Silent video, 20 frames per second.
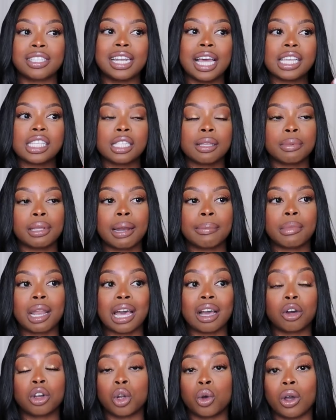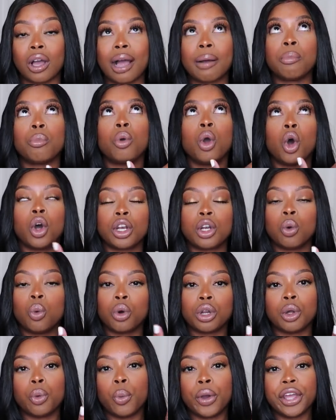it's not something I'm not gonna, I'm going to
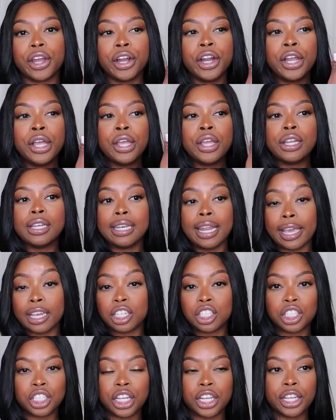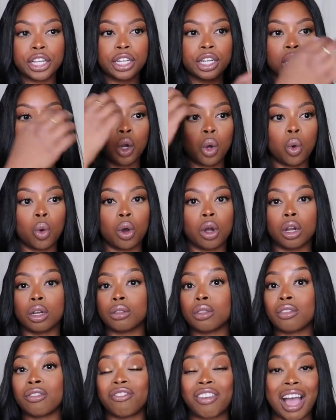want to wear next year
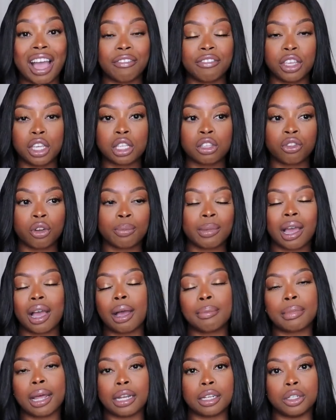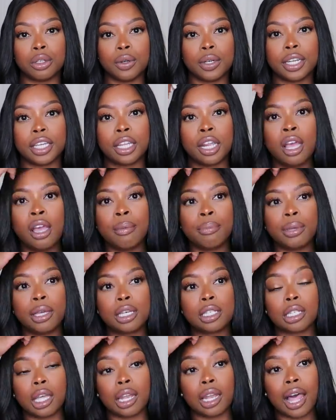or five years from now, I'm not doing it.
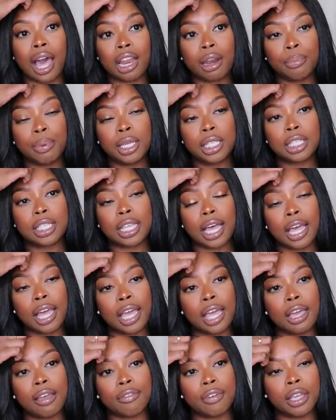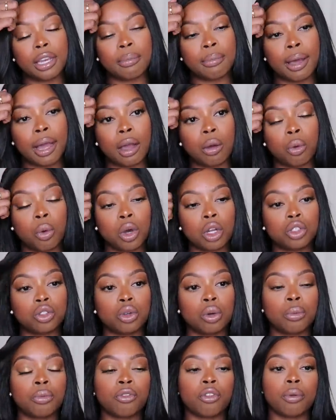Because a lot of pieces I have in my
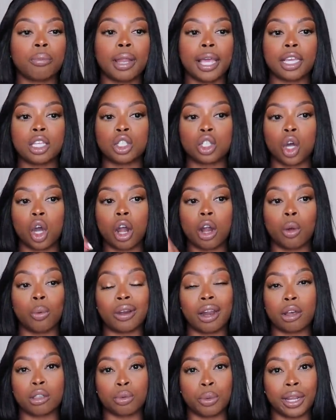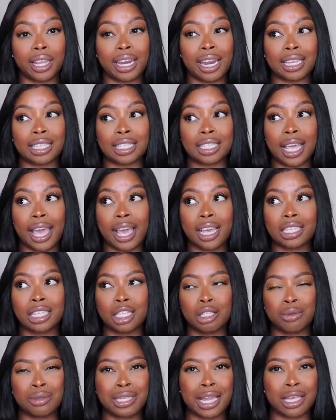wardrobe from like Zara when I was working at Saks,
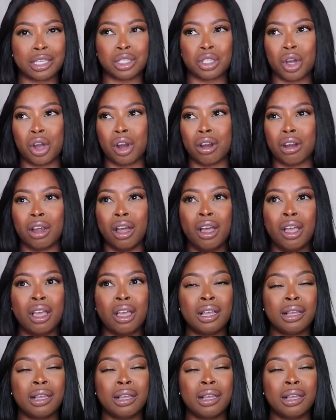this was like Zara